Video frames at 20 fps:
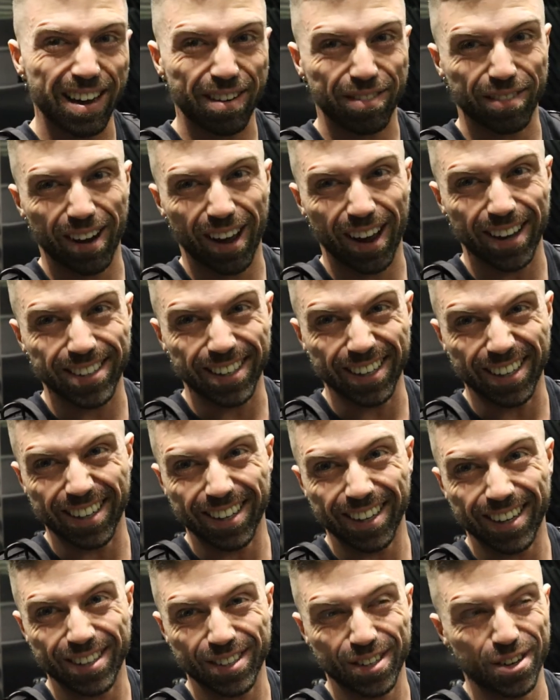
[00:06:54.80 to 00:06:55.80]
lift lighting
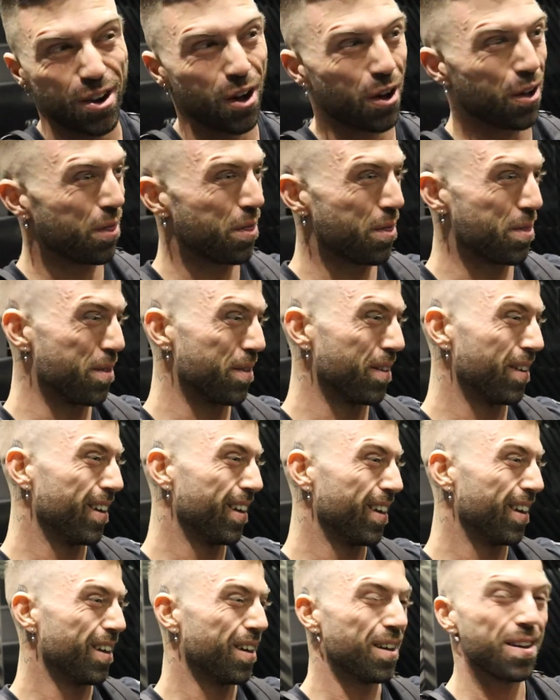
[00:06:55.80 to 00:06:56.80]
is not
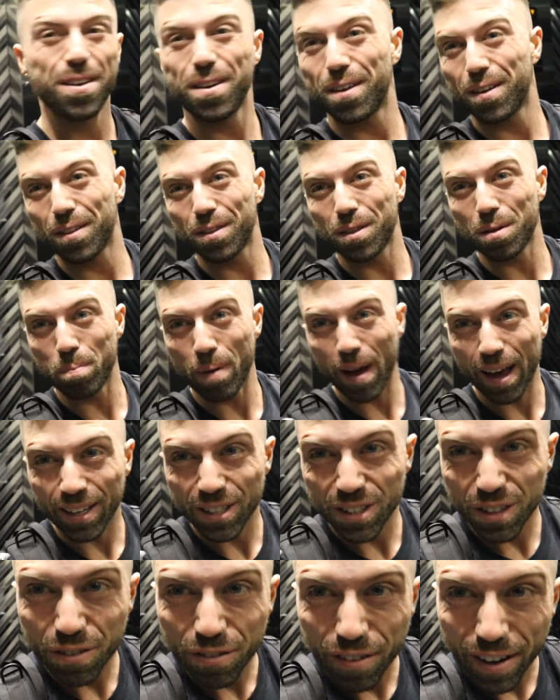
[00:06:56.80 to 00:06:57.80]
the
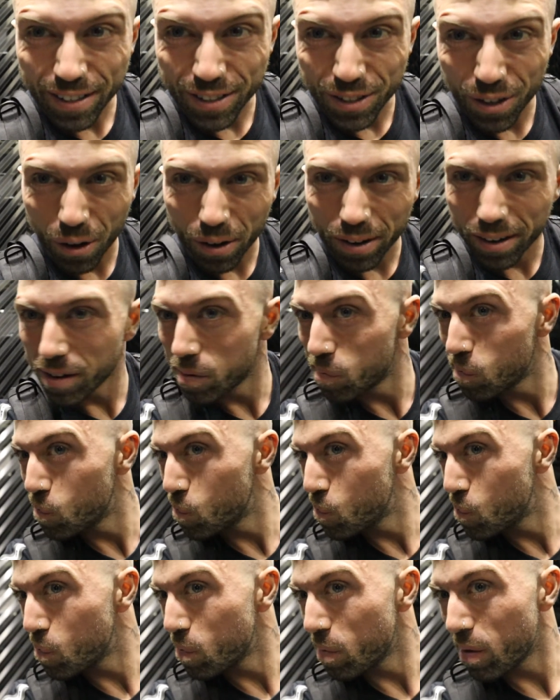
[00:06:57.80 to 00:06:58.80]
best, face on.
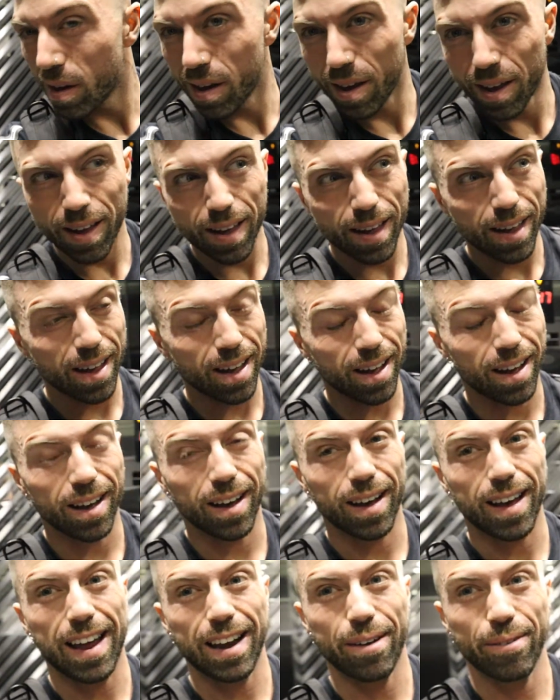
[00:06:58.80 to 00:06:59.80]

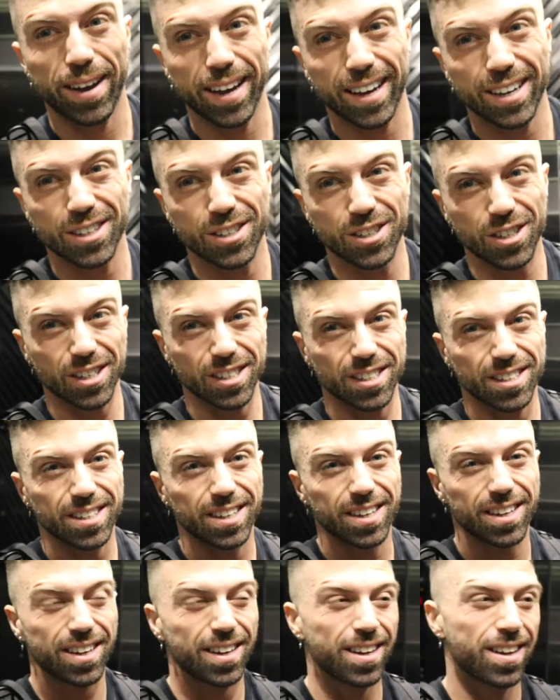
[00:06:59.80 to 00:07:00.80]
Anyway, just